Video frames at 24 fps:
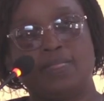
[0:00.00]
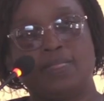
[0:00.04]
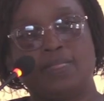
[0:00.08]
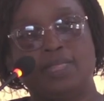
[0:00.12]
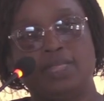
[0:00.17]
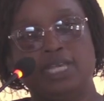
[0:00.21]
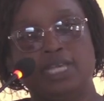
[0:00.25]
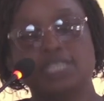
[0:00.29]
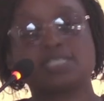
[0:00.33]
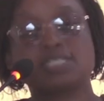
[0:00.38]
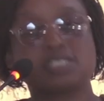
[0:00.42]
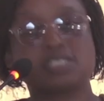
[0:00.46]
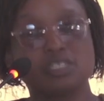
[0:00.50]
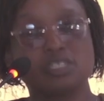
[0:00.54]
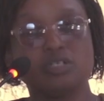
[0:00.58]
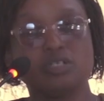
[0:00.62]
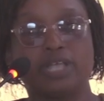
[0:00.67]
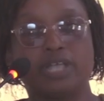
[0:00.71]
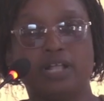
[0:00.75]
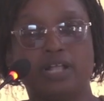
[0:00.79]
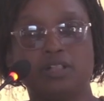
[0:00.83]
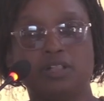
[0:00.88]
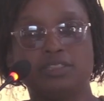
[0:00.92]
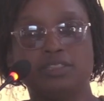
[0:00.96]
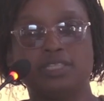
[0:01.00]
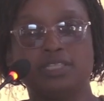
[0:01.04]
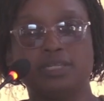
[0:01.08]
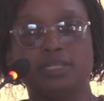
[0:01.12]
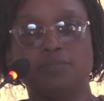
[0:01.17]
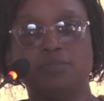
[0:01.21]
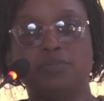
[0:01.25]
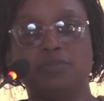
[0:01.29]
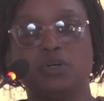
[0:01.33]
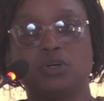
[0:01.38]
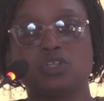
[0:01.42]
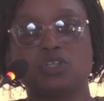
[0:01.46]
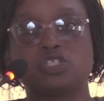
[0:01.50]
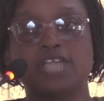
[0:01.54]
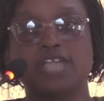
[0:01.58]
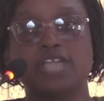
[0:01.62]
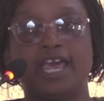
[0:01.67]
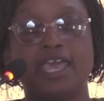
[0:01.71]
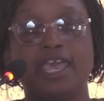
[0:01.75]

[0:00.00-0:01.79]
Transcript: It's still healthy because you are